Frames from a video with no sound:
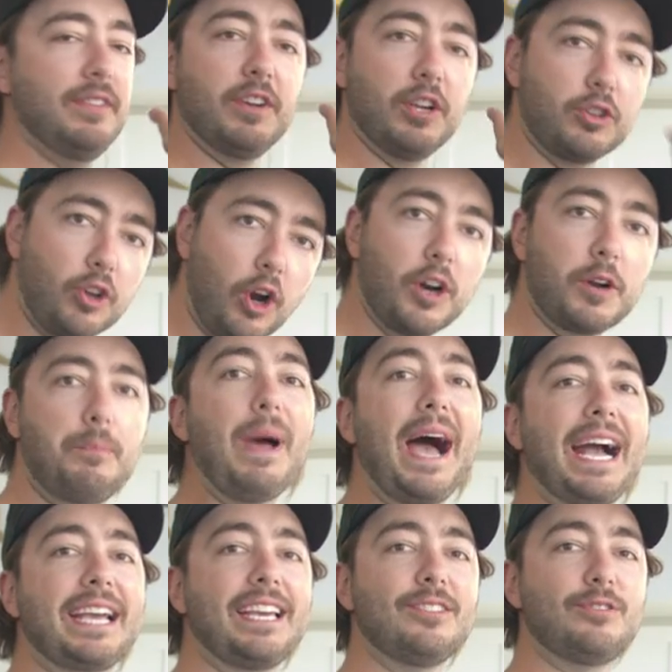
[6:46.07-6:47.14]
give it a dark
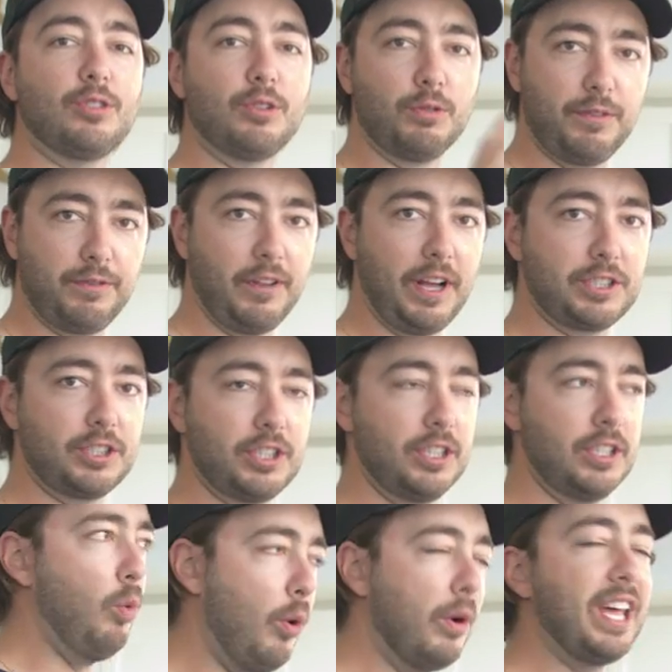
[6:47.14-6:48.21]
backing so the
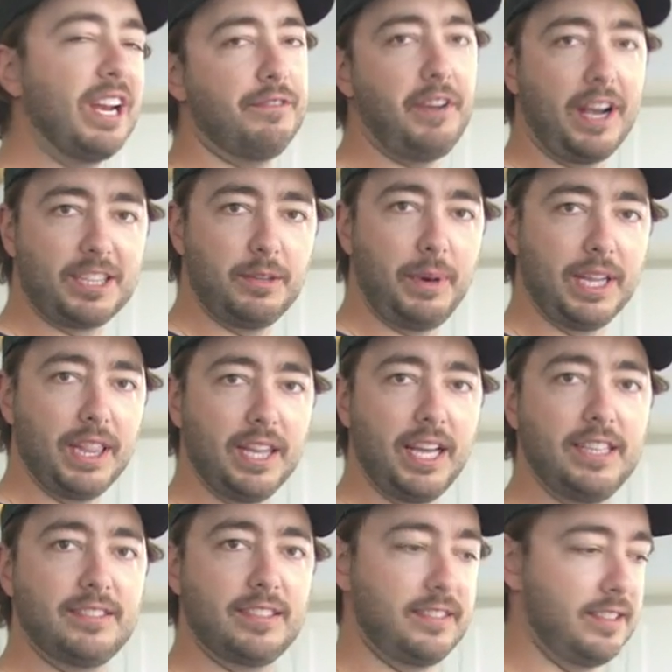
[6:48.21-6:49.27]
reflection won't get affected by the
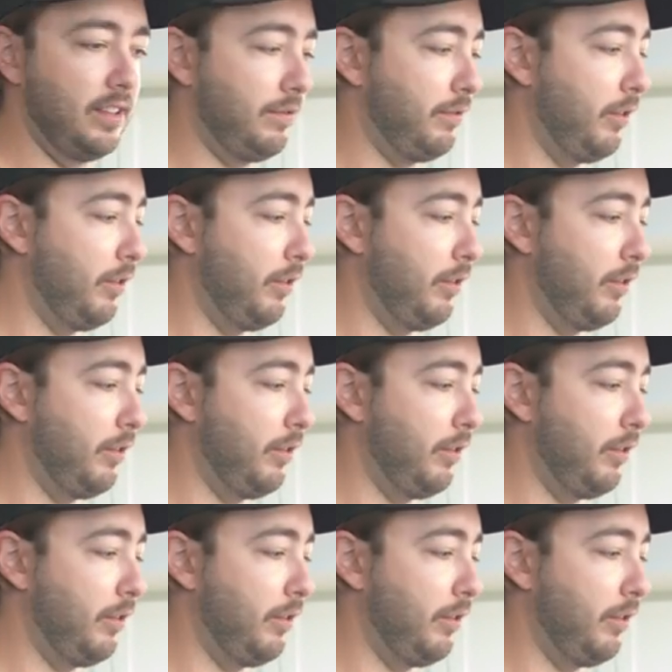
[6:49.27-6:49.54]
lights that's in the